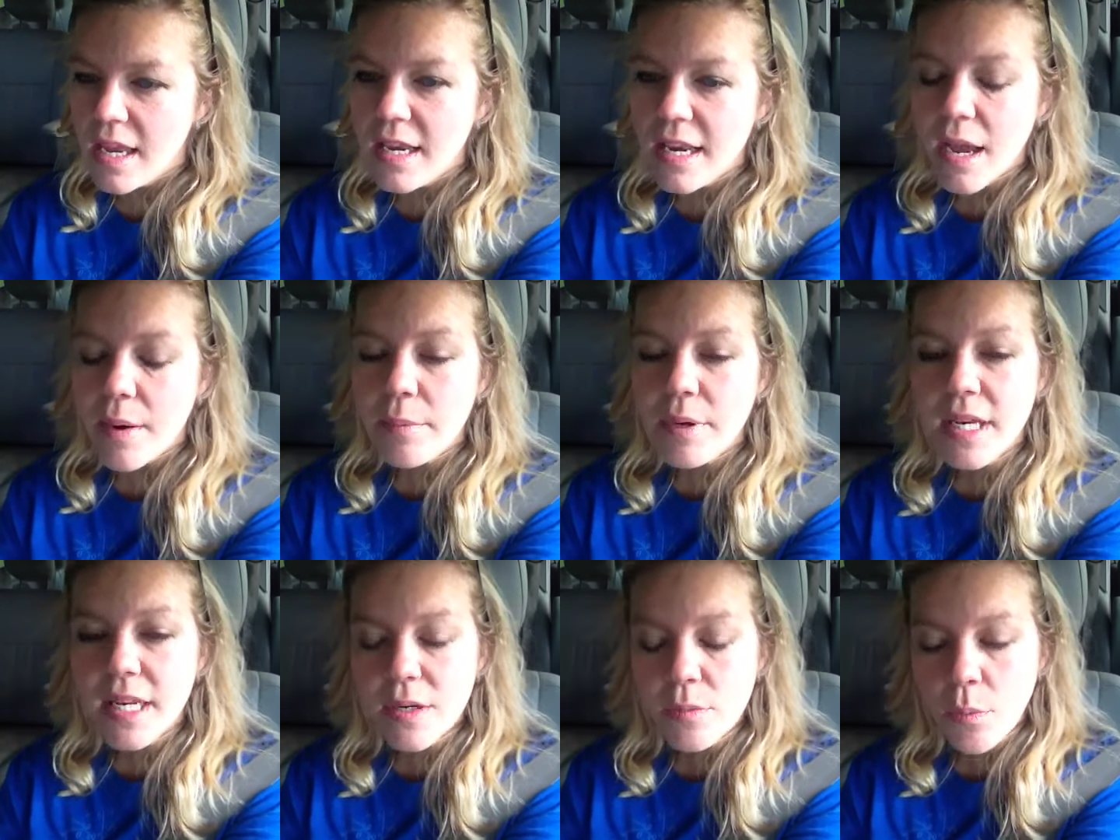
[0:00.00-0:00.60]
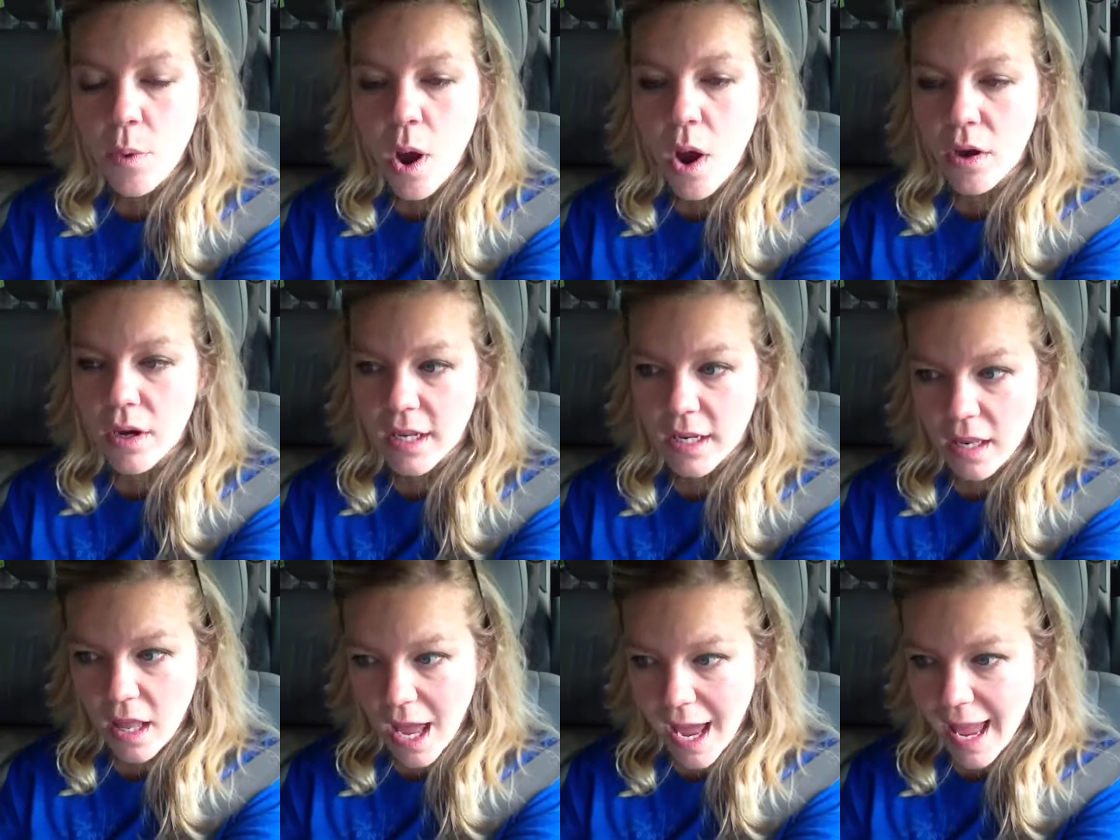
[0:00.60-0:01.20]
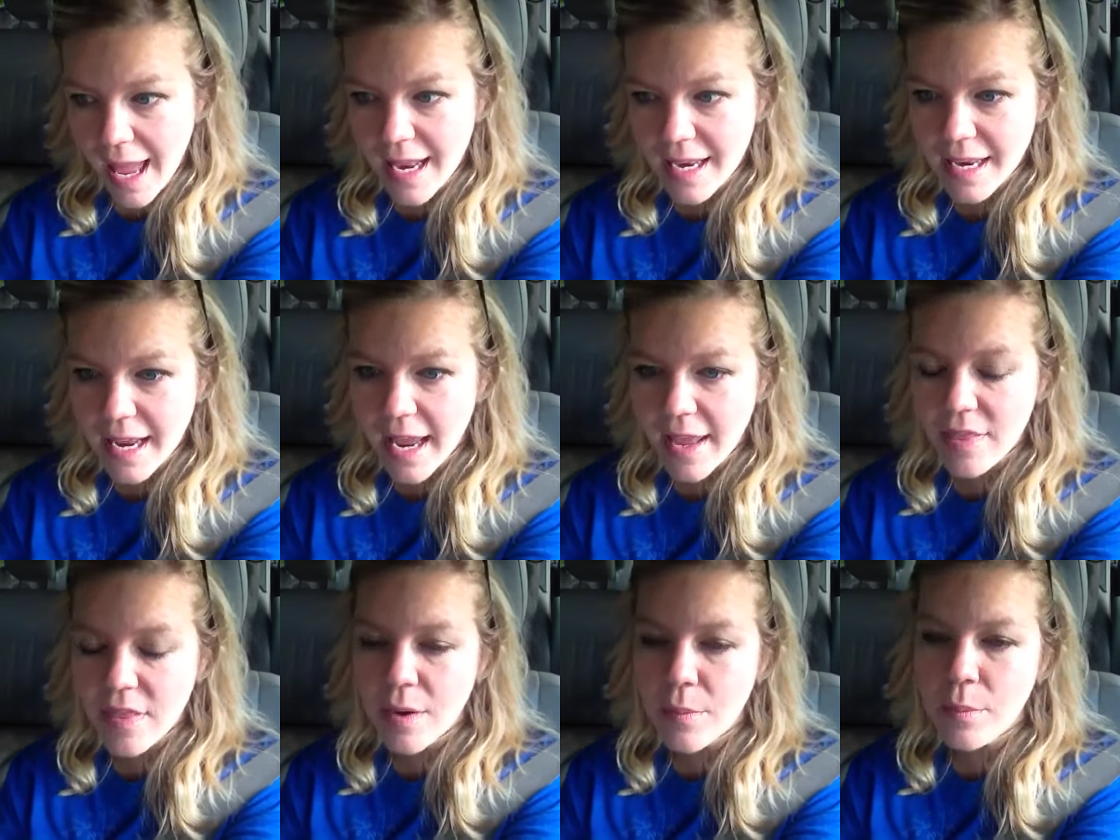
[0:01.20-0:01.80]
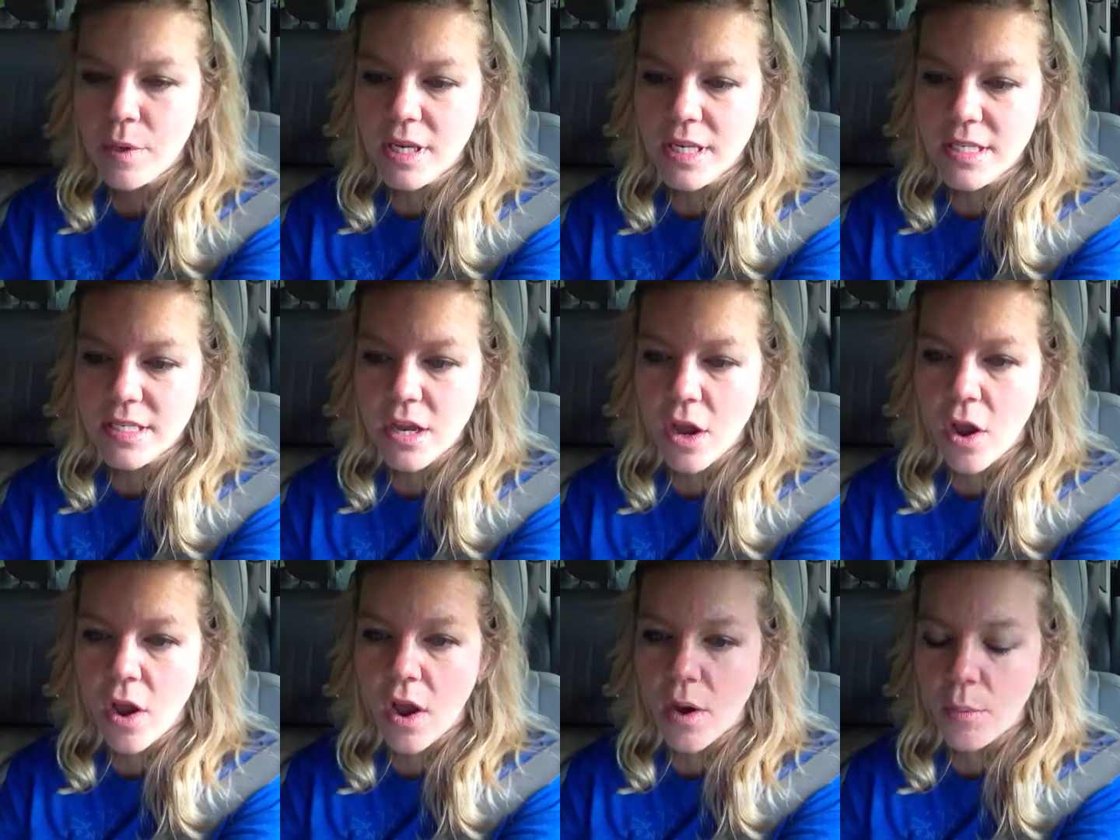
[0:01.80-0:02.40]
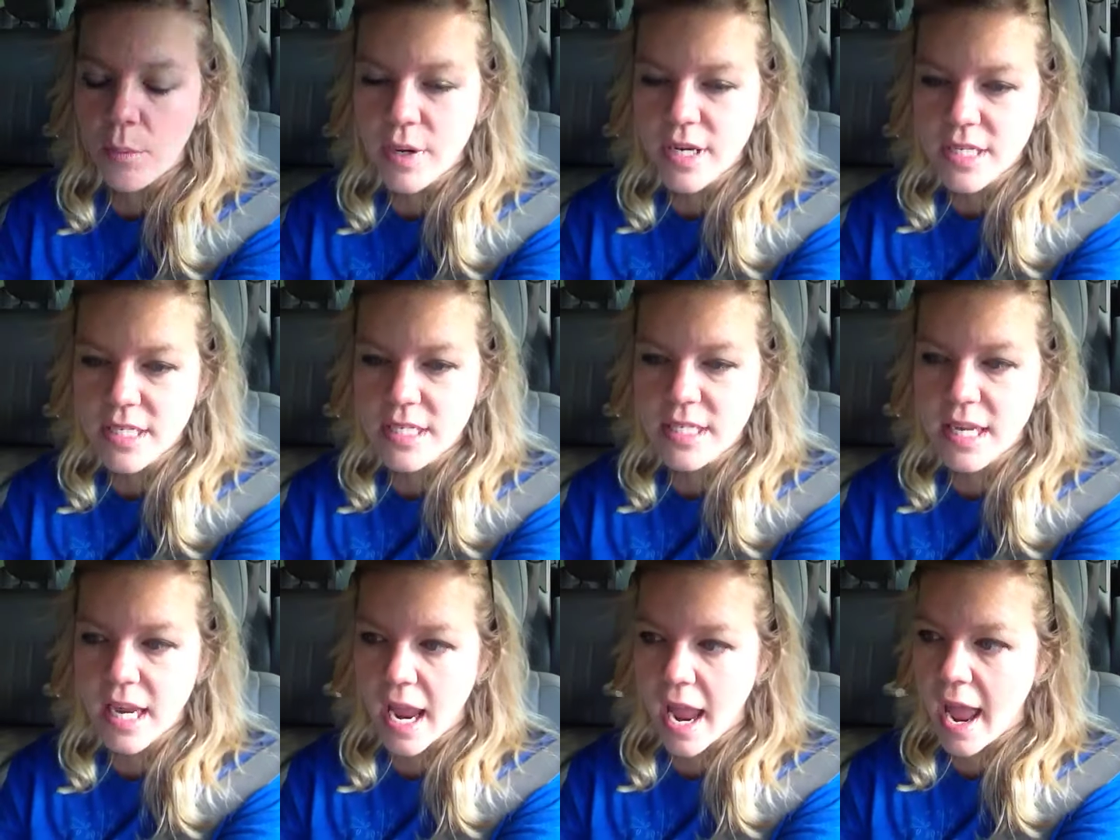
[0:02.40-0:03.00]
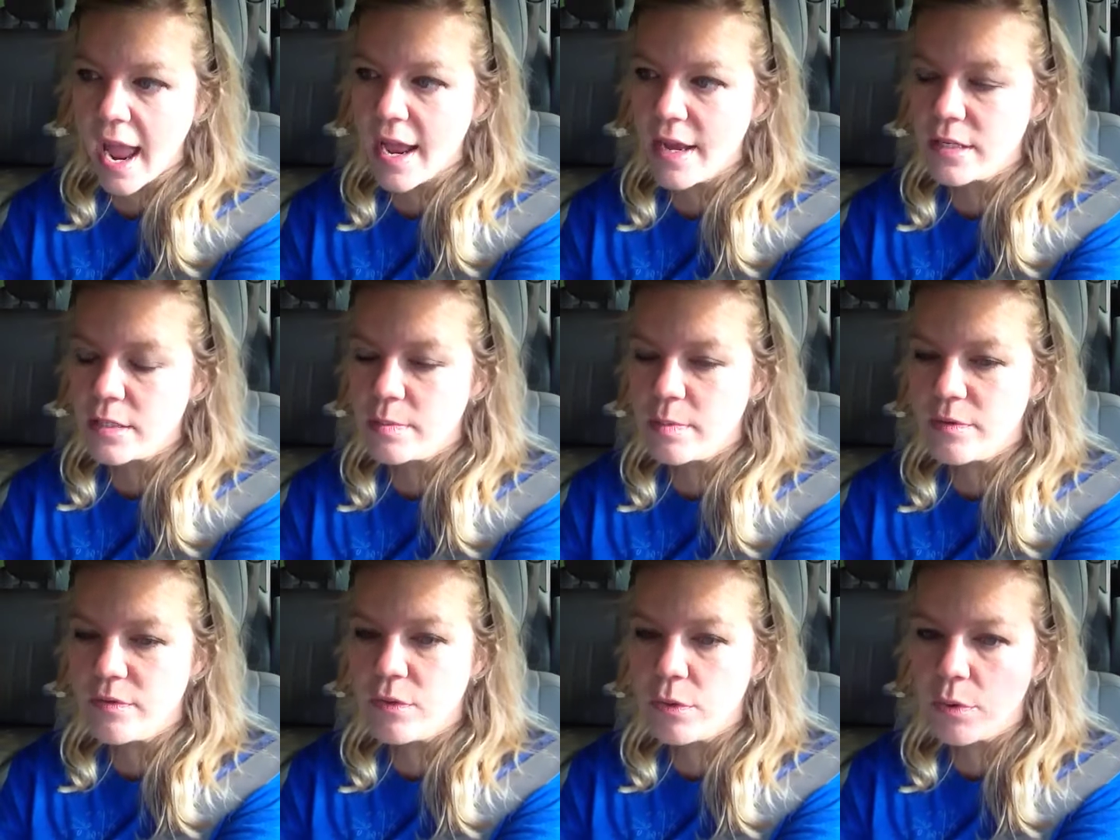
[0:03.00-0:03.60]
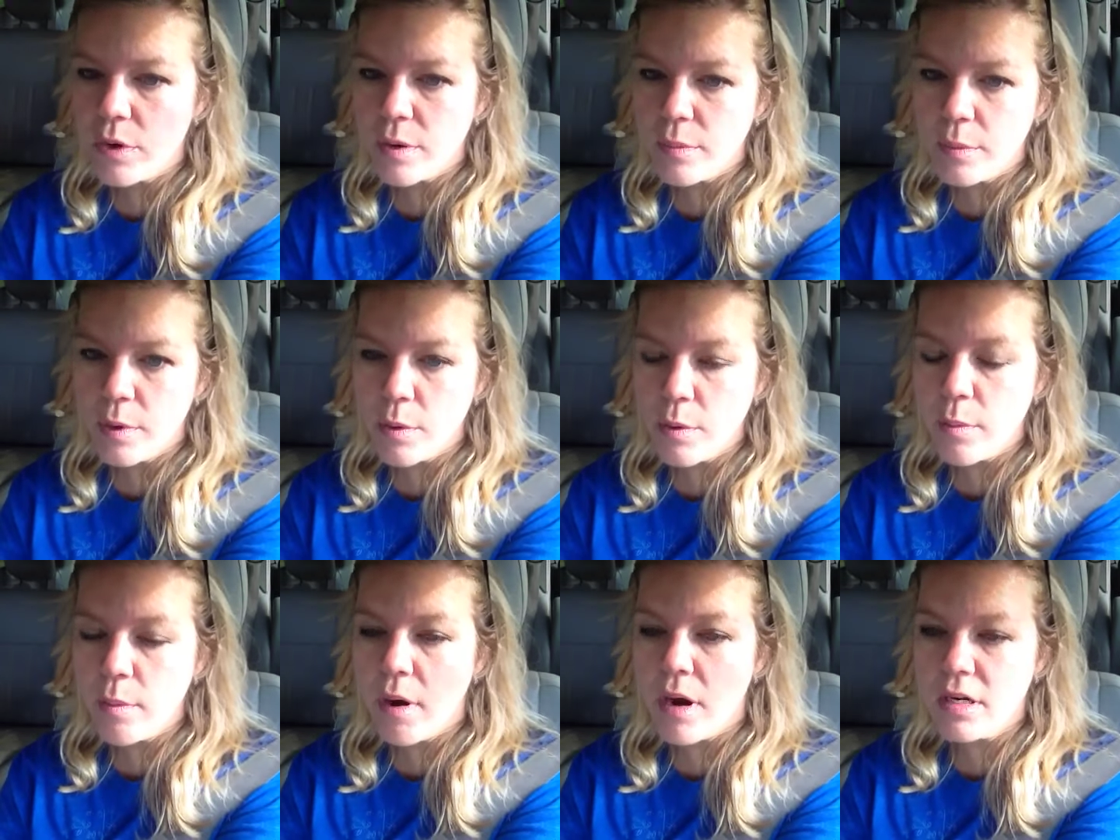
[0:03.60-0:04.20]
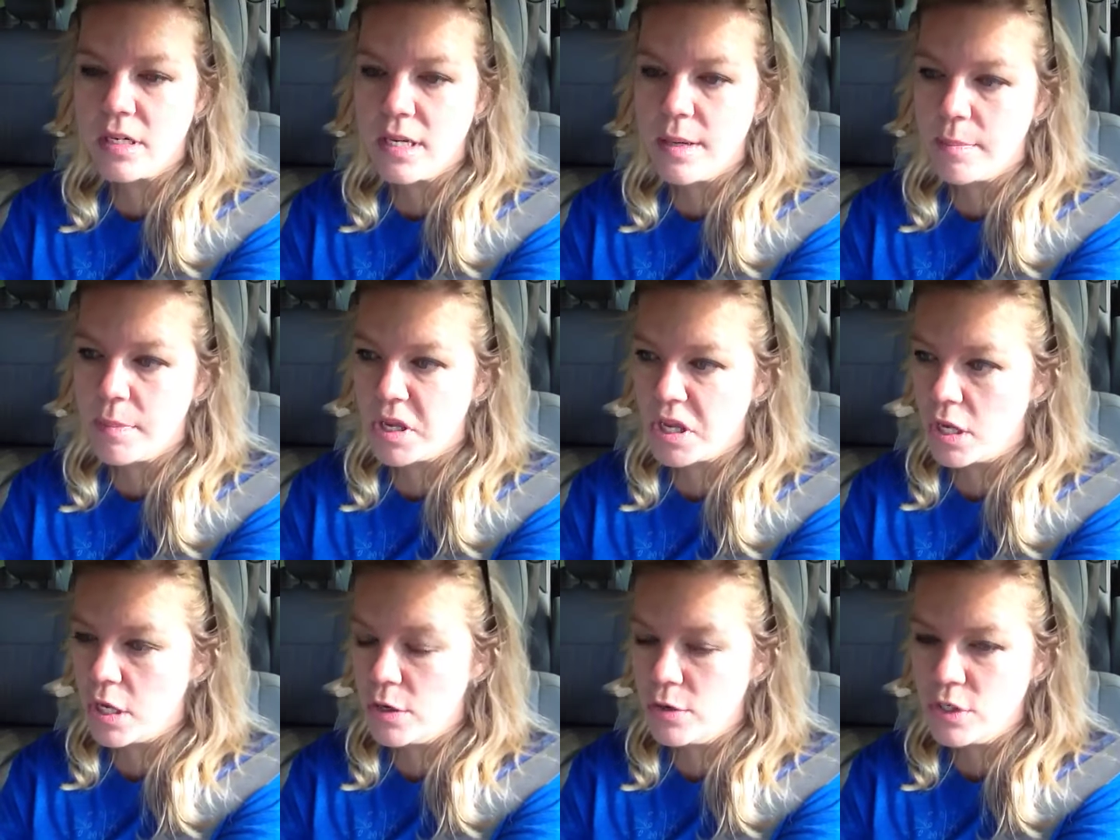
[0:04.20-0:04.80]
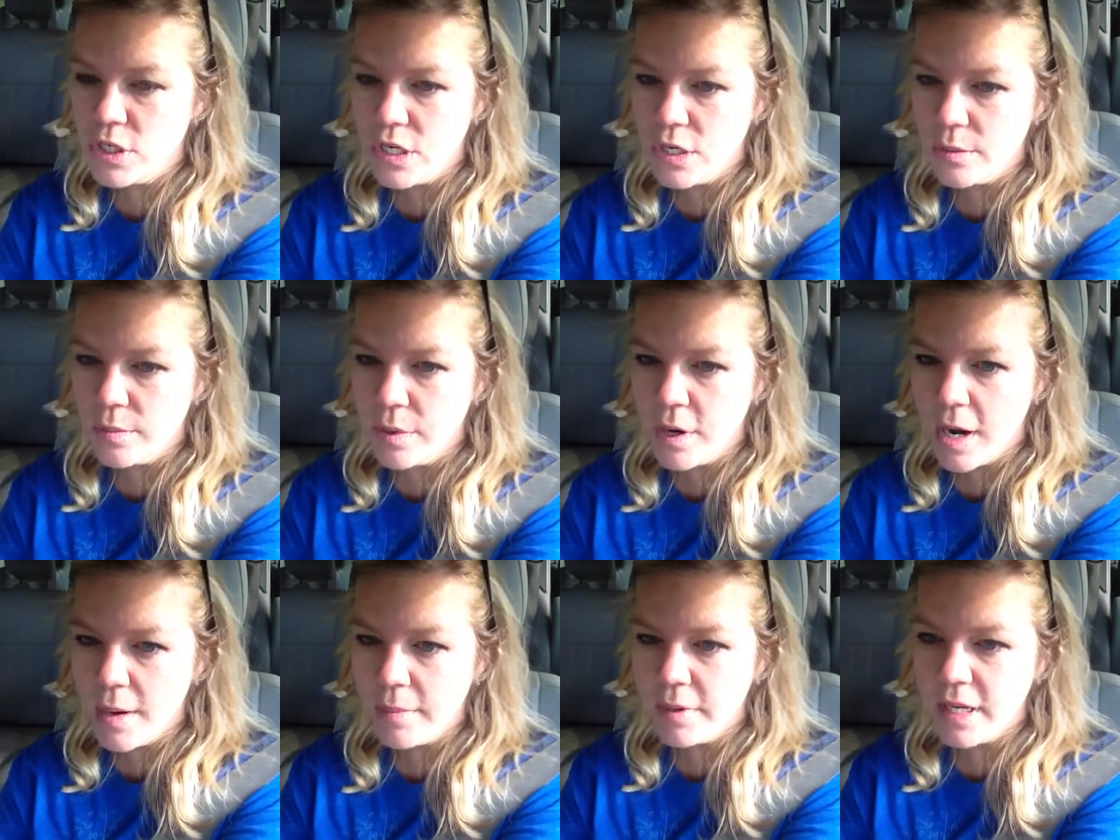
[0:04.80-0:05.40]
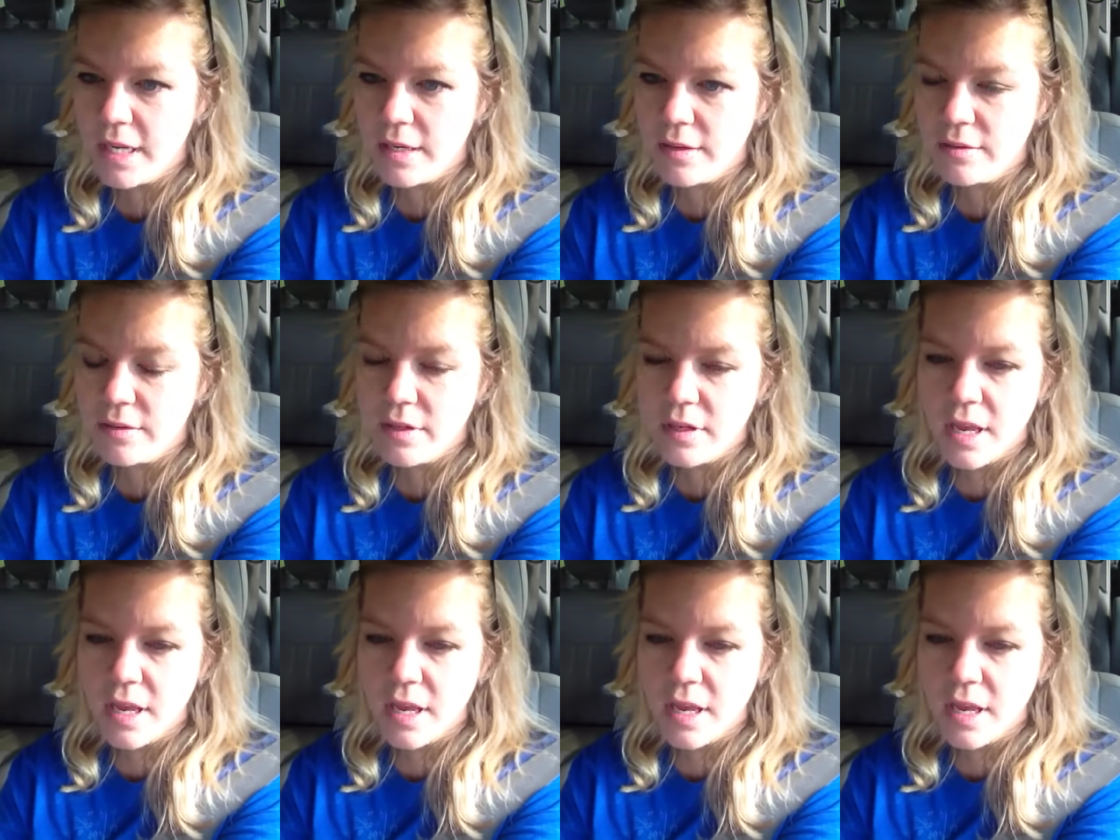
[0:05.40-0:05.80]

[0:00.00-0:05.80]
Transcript: Now we did walk a lot, and then we saw went to see a house before it where we walked up a huge hill, probably